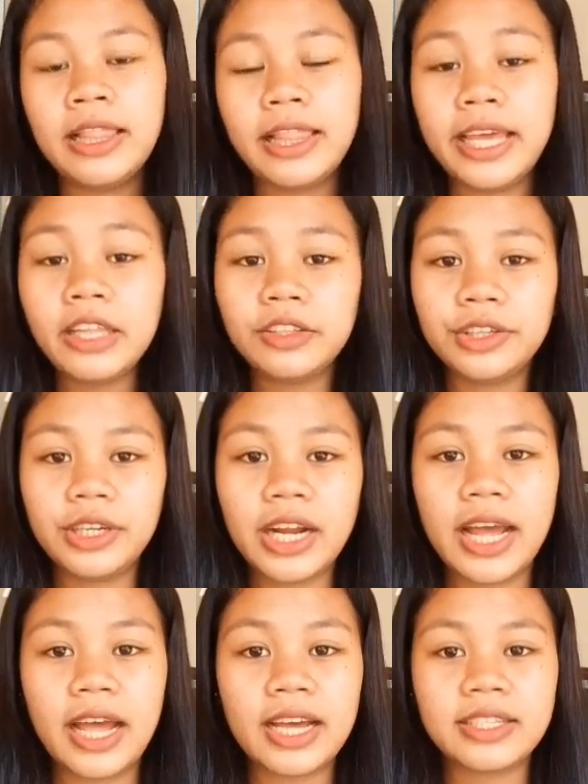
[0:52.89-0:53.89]
Later,
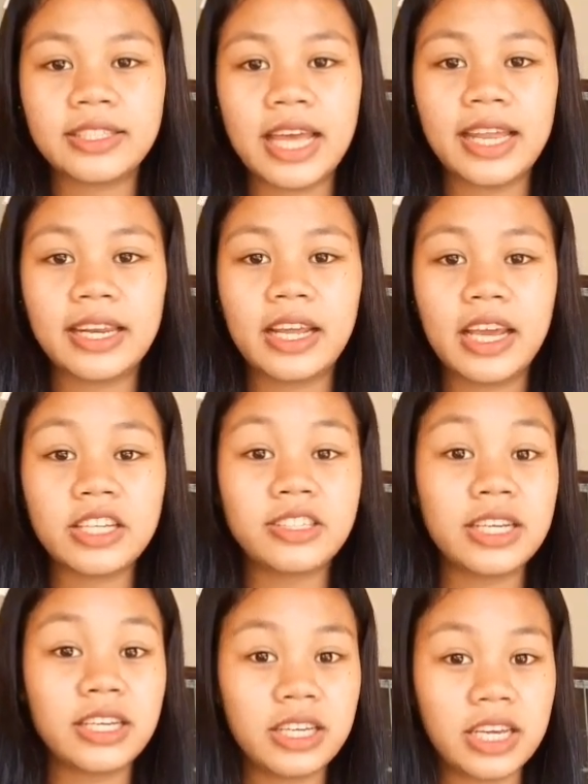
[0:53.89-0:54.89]
as an
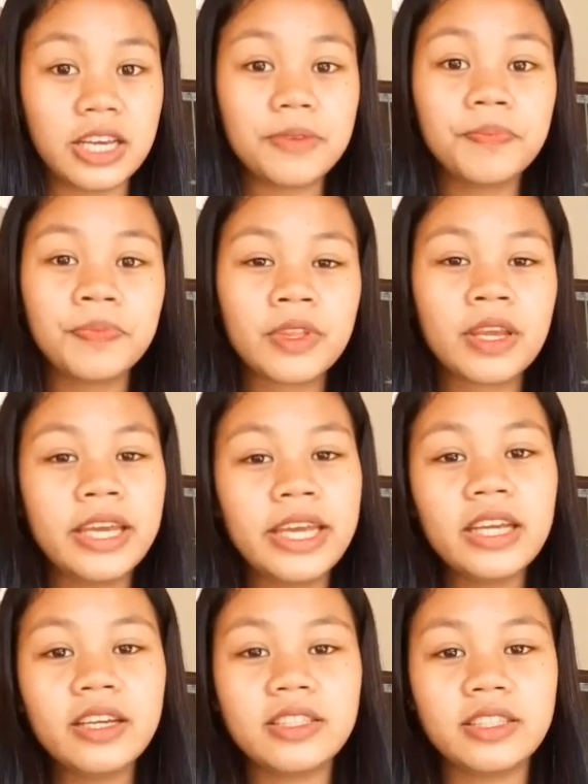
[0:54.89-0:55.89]
aging king,
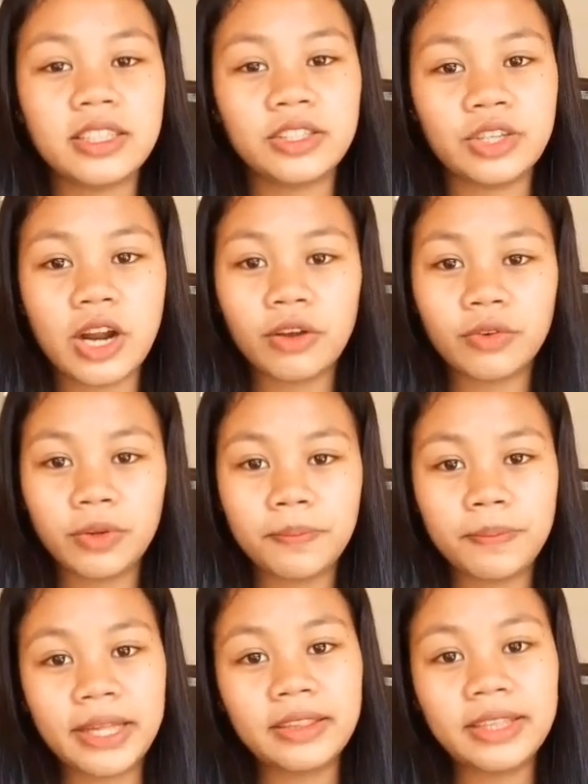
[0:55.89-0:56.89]
he kills a dragon
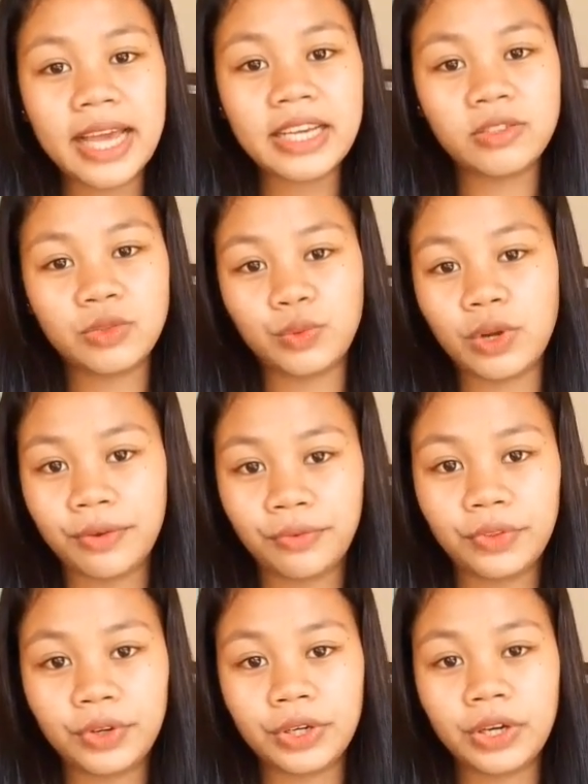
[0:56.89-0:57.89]
but dies soon
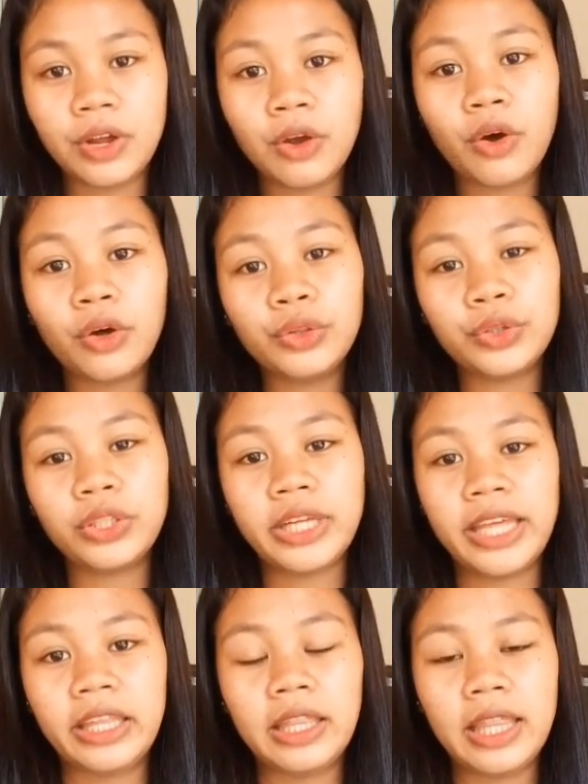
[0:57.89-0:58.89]
after, honored
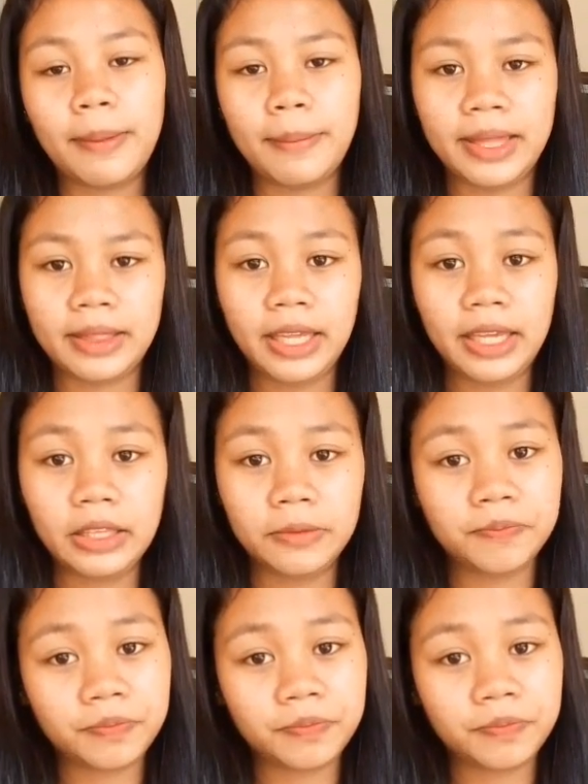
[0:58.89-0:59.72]
and lamented.